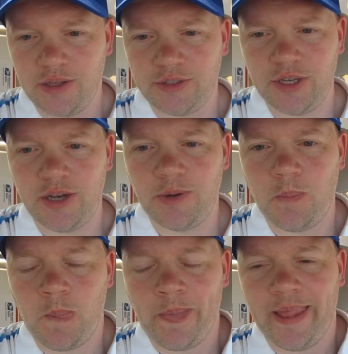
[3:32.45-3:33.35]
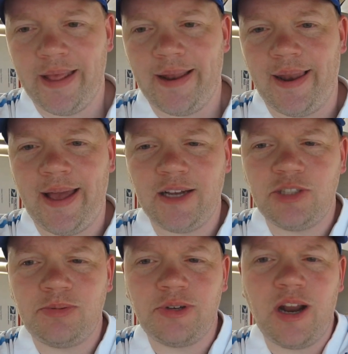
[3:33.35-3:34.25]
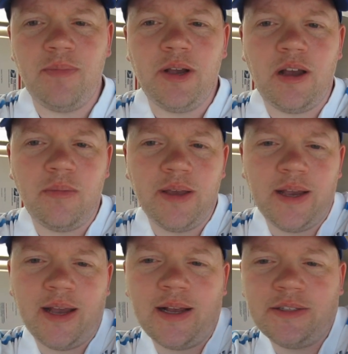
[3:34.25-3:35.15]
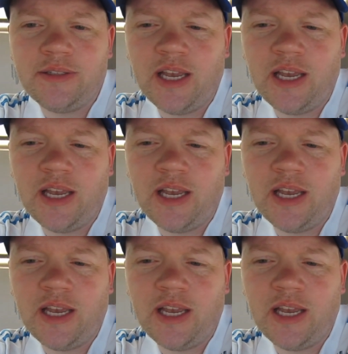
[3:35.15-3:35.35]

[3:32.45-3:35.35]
So, like, subscribe, and comment, guys.